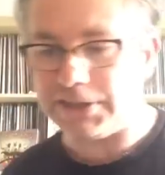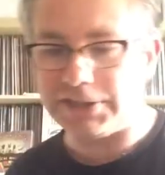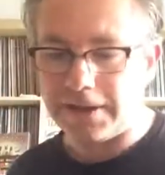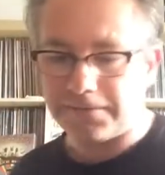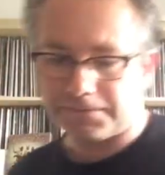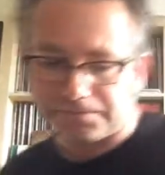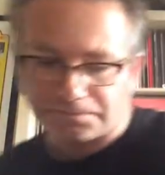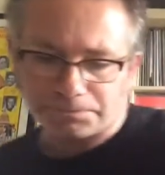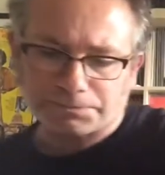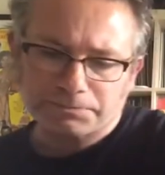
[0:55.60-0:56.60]
stuff.
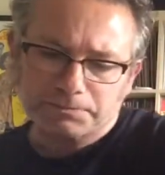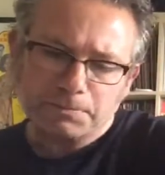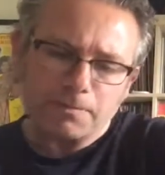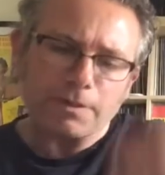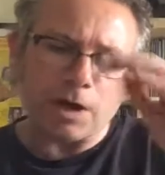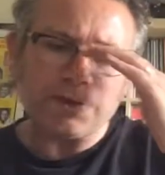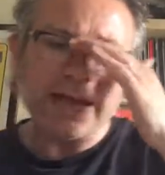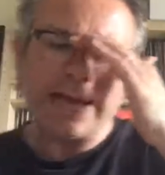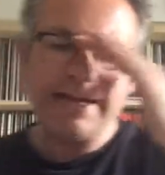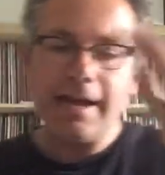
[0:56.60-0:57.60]

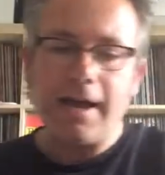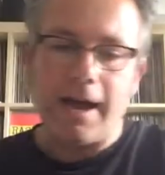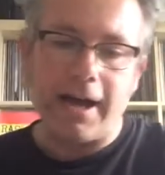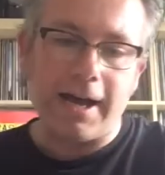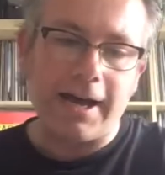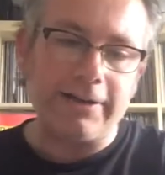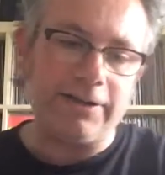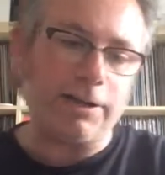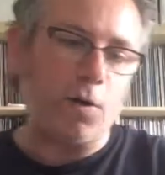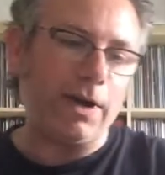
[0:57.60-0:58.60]
Okay,
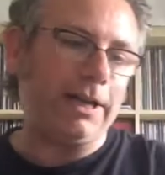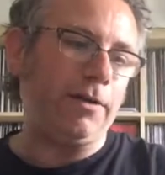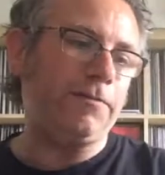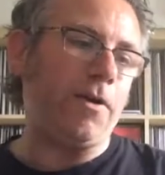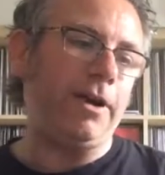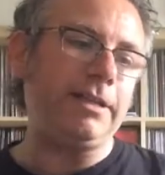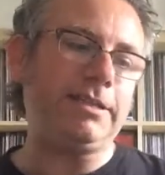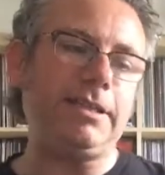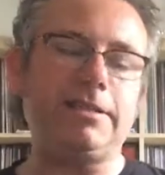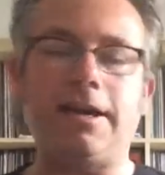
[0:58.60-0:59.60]
another quirky little find.
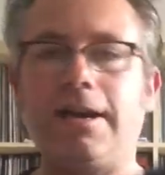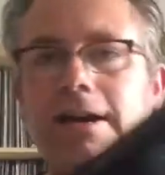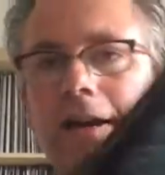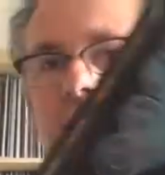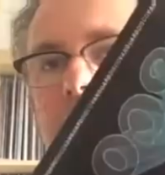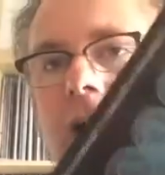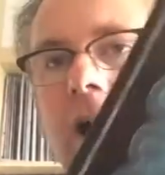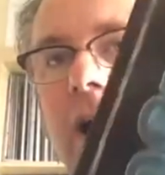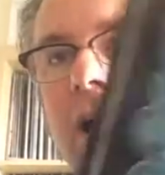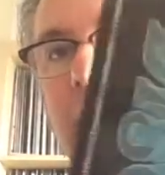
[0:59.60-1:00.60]
This is a
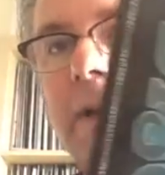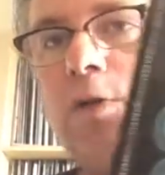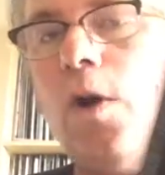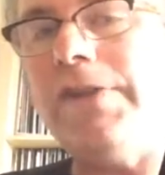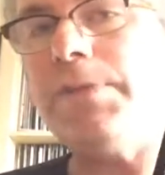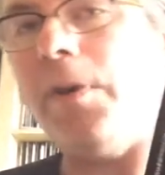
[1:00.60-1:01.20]
12-inch